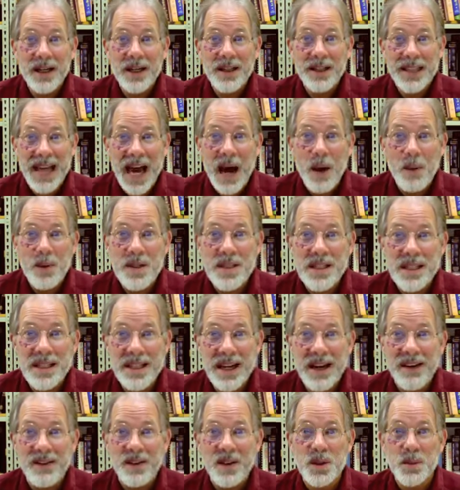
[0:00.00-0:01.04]
That was the
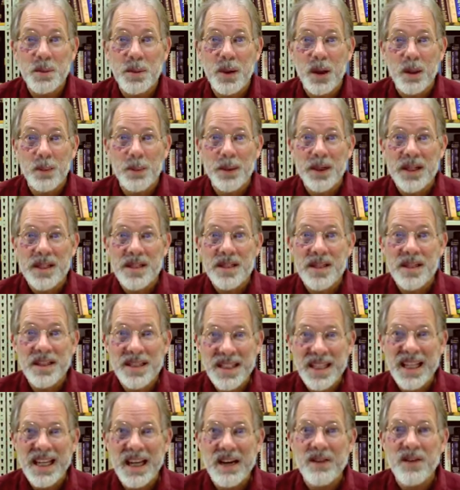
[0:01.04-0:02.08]
devil's purpose,
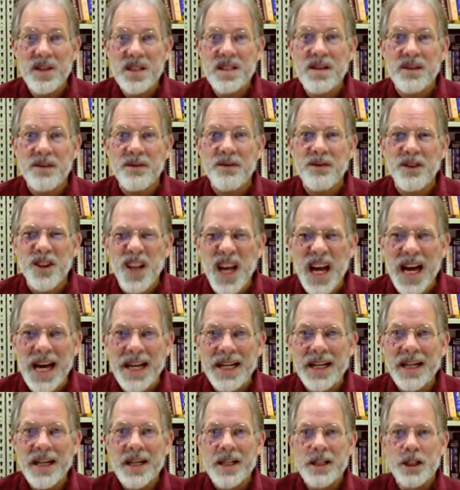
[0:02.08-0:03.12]
to give us a
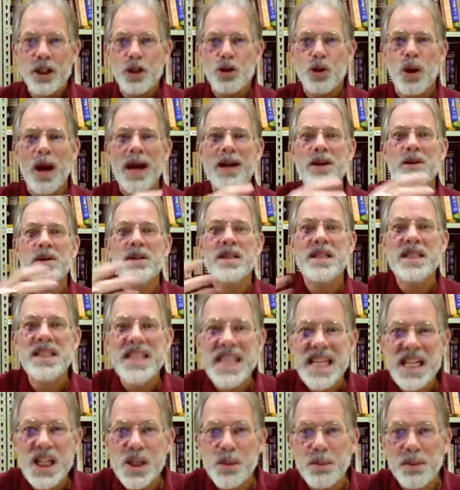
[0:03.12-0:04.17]
flood, to try to
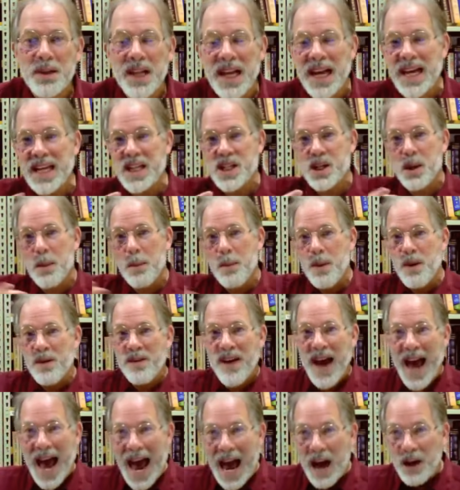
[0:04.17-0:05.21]
displace, move
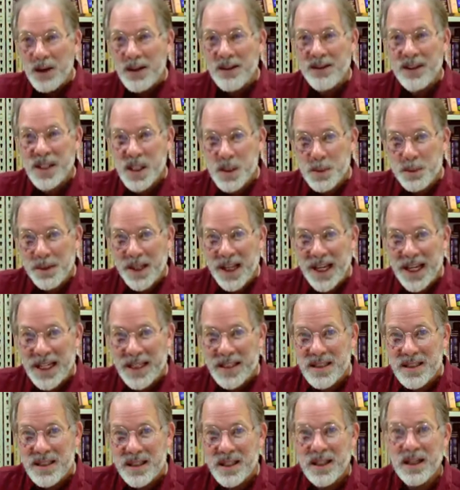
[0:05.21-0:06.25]
out of its
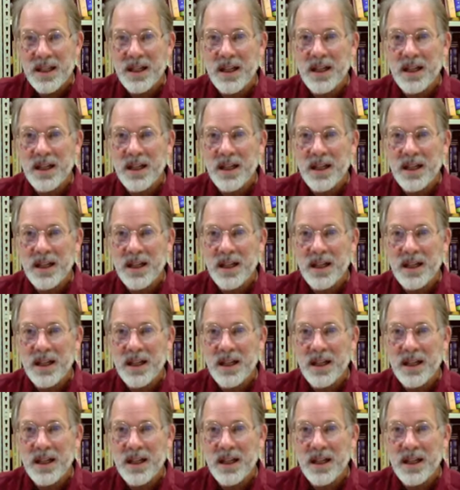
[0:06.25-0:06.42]
place,